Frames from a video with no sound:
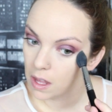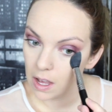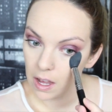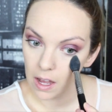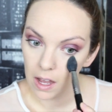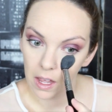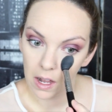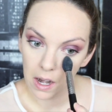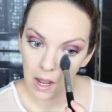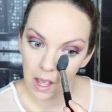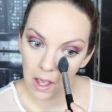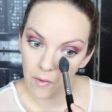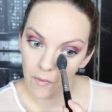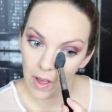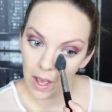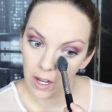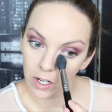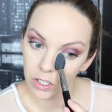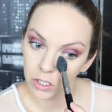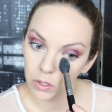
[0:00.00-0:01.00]
And I have
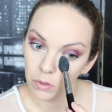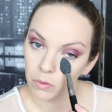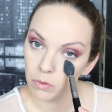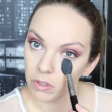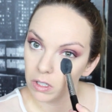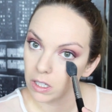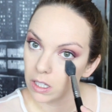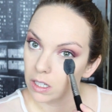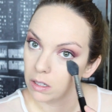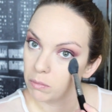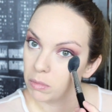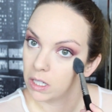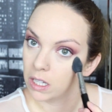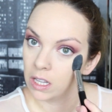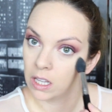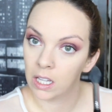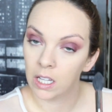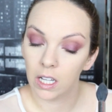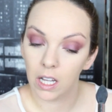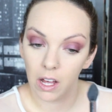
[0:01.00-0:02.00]
actually really
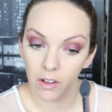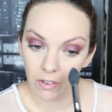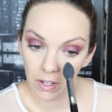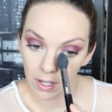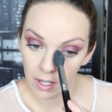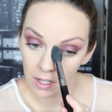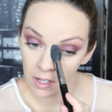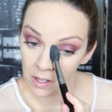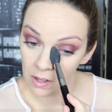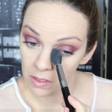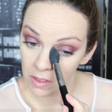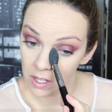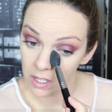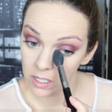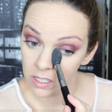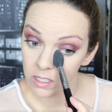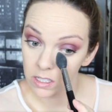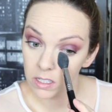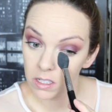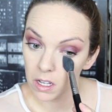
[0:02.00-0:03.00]
been loving
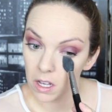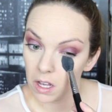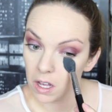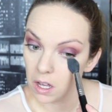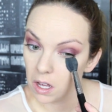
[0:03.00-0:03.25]
this